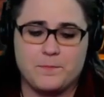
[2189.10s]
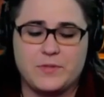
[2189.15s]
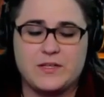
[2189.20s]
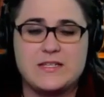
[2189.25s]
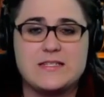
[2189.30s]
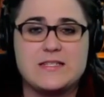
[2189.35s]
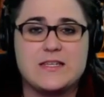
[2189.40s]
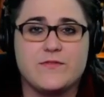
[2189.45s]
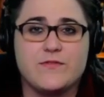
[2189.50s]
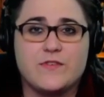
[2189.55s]

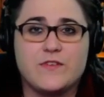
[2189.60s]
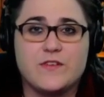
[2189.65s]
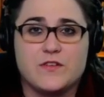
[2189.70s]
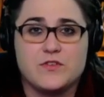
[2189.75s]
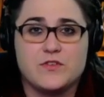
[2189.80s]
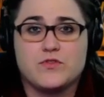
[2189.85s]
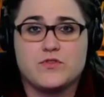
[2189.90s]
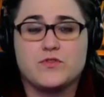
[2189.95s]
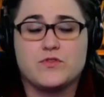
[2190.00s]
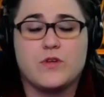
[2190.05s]
give to the
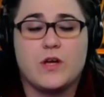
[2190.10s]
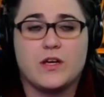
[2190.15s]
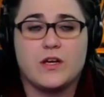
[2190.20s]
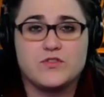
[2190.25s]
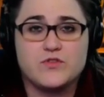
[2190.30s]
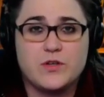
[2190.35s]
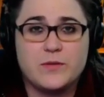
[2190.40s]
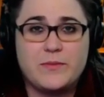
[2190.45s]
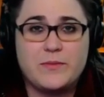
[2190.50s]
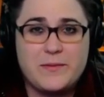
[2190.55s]

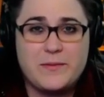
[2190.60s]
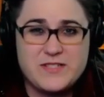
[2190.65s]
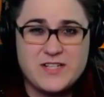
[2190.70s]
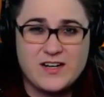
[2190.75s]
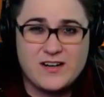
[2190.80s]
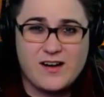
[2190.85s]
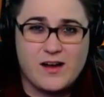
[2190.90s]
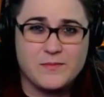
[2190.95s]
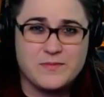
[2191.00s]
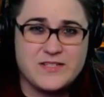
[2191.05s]

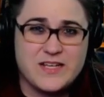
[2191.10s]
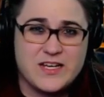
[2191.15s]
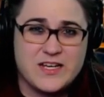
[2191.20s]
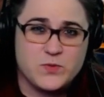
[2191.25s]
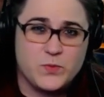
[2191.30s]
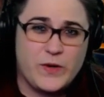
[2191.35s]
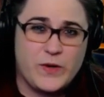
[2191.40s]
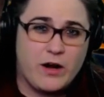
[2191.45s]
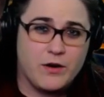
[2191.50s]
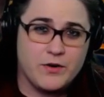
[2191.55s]

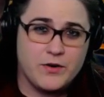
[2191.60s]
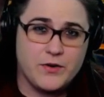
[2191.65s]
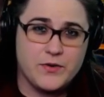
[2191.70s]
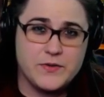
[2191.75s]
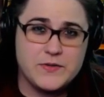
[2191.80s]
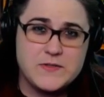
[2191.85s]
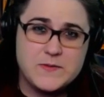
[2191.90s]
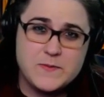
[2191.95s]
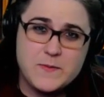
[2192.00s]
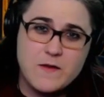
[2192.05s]
streamlabs.com/we are
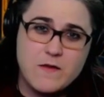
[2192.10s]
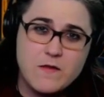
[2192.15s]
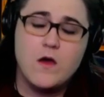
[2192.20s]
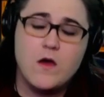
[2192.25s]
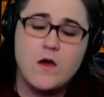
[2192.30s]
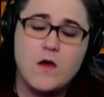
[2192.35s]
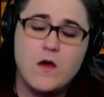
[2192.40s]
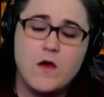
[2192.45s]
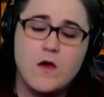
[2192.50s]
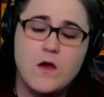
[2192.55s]
nerdsmith,
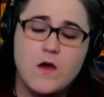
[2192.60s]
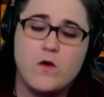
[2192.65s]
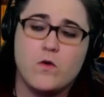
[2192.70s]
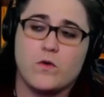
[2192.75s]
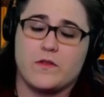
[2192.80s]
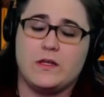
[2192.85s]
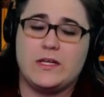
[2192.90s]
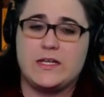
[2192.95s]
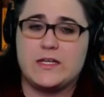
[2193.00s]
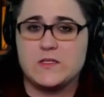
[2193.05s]
or the
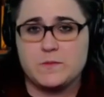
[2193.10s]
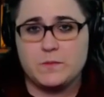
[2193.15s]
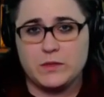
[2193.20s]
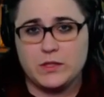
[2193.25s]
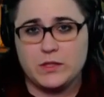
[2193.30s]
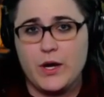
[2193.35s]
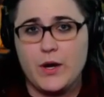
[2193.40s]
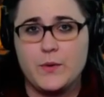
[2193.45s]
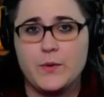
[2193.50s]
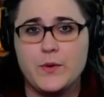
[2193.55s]
link is
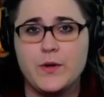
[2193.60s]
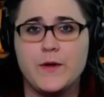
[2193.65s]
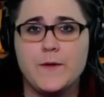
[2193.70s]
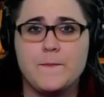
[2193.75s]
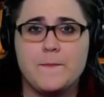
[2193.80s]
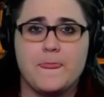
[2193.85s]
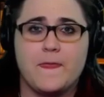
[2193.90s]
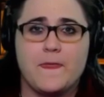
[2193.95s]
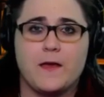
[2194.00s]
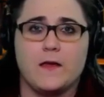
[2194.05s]
below
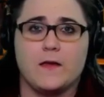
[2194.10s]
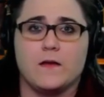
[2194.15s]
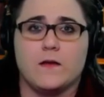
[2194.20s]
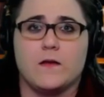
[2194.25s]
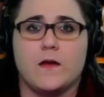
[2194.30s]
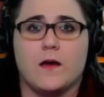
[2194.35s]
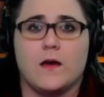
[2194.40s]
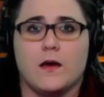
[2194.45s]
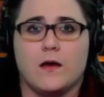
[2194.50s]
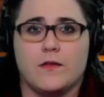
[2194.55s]
in
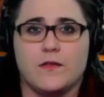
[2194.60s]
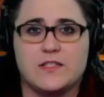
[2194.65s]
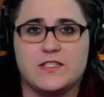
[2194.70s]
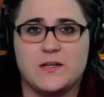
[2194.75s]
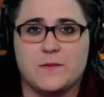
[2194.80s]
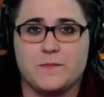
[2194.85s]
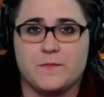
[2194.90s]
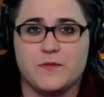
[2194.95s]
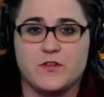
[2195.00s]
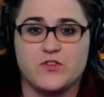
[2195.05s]
the
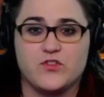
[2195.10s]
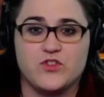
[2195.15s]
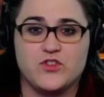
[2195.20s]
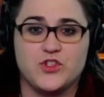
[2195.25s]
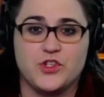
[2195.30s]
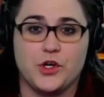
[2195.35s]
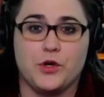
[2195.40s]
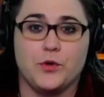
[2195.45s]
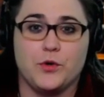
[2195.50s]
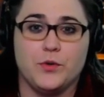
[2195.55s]
tip this
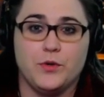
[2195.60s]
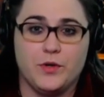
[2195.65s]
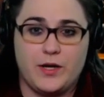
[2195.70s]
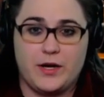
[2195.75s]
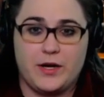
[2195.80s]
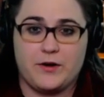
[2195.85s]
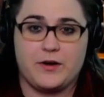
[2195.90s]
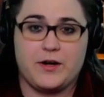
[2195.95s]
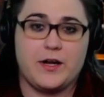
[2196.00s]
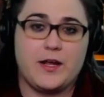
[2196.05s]
show
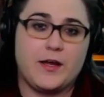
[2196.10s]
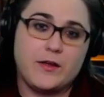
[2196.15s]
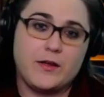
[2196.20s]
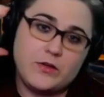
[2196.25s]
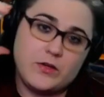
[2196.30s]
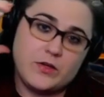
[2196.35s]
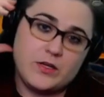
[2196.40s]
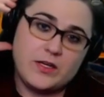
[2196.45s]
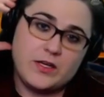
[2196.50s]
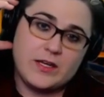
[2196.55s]
area.
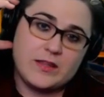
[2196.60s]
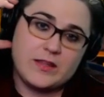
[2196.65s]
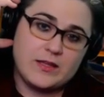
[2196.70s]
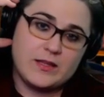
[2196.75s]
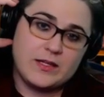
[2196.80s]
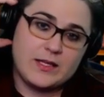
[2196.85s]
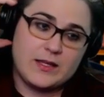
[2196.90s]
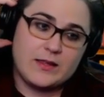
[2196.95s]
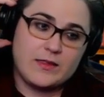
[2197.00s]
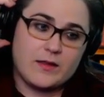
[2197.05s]
You can get the
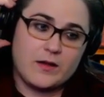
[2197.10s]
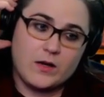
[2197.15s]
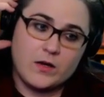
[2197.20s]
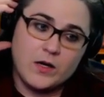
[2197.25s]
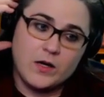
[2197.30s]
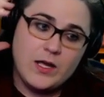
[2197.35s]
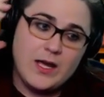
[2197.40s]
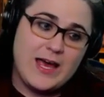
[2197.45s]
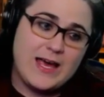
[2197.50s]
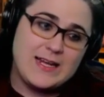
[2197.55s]
link there.
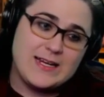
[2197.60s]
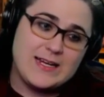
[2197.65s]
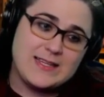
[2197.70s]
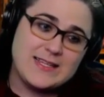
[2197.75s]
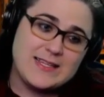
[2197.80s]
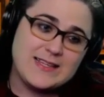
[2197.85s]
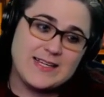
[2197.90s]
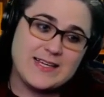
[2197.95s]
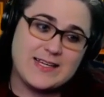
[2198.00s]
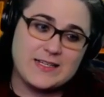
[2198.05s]

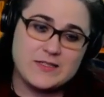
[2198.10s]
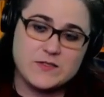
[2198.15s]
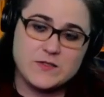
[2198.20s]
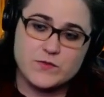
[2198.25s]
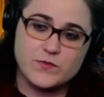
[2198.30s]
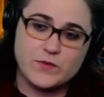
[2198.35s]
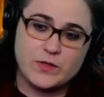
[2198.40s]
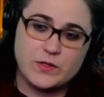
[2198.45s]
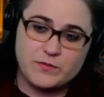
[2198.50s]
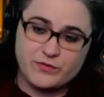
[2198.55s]
Anything that gets
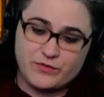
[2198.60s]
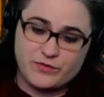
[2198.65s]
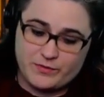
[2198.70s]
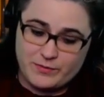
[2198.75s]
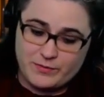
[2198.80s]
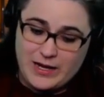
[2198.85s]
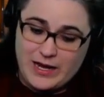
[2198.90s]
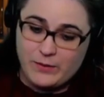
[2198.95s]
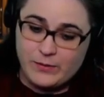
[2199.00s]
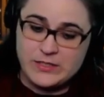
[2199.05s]
streamed from
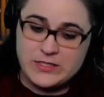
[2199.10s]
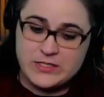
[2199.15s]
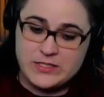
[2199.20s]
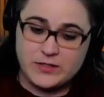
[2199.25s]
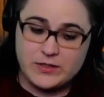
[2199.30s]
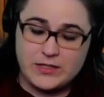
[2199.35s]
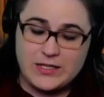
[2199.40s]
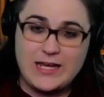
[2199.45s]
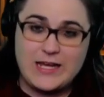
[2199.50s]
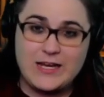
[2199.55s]
now until
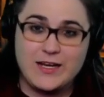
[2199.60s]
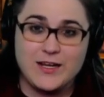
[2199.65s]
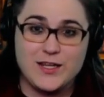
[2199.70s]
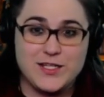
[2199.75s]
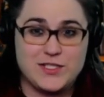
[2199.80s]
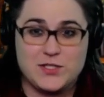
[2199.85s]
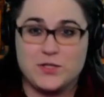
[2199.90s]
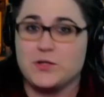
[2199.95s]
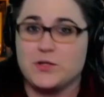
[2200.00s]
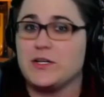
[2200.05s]
the end of the
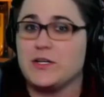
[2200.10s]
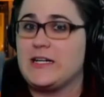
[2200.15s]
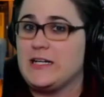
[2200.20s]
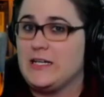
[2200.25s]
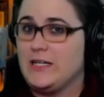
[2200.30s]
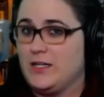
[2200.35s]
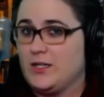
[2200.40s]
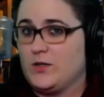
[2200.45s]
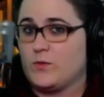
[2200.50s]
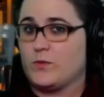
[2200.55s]
story
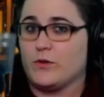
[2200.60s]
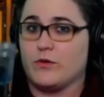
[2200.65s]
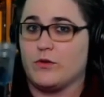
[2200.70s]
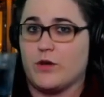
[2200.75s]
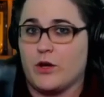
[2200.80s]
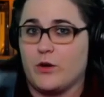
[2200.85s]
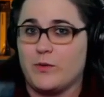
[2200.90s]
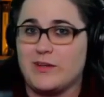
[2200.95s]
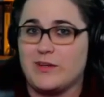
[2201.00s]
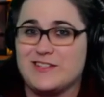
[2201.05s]
will
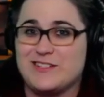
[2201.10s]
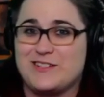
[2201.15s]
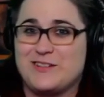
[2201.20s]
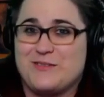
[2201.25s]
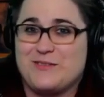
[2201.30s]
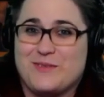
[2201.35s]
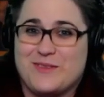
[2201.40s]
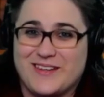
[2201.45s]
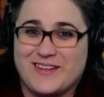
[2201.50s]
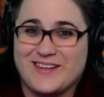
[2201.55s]
go
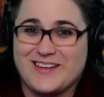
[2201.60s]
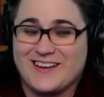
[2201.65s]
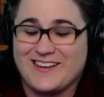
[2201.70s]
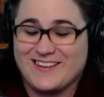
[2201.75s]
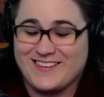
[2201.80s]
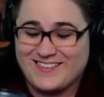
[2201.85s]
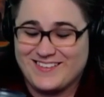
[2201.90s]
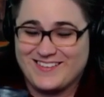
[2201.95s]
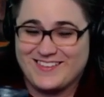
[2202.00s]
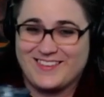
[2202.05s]
into
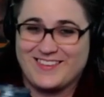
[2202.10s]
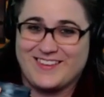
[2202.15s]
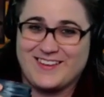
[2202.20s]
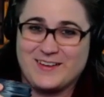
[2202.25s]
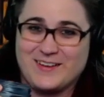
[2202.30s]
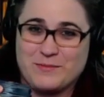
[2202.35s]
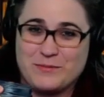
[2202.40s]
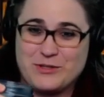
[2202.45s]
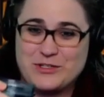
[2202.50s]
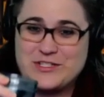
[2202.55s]
the
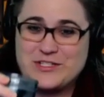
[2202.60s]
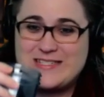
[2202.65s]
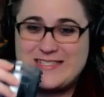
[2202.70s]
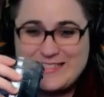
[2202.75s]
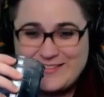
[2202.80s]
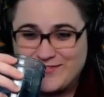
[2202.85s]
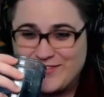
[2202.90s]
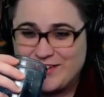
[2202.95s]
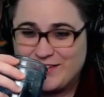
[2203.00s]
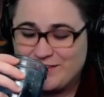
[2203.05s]
emergency
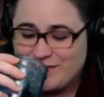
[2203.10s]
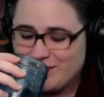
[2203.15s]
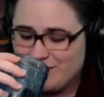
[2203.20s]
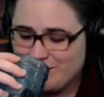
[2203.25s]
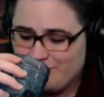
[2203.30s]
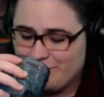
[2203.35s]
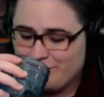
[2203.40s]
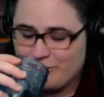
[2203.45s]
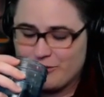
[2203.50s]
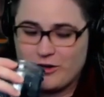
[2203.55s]
fund
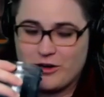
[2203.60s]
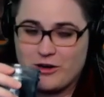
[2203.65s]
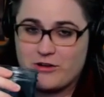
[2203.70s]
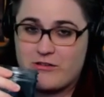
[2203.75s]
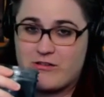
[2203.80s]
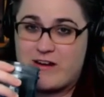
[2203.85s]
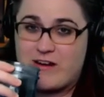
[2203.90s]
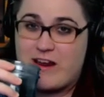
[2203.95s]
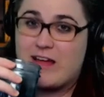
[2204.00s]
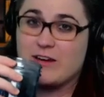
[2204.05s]
for our
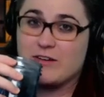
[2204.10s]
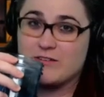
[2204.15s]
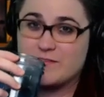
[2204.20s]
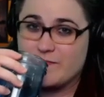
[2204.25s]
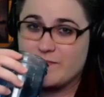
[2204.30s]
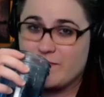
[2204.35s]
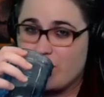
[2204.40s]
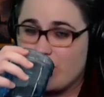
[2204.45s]
creators.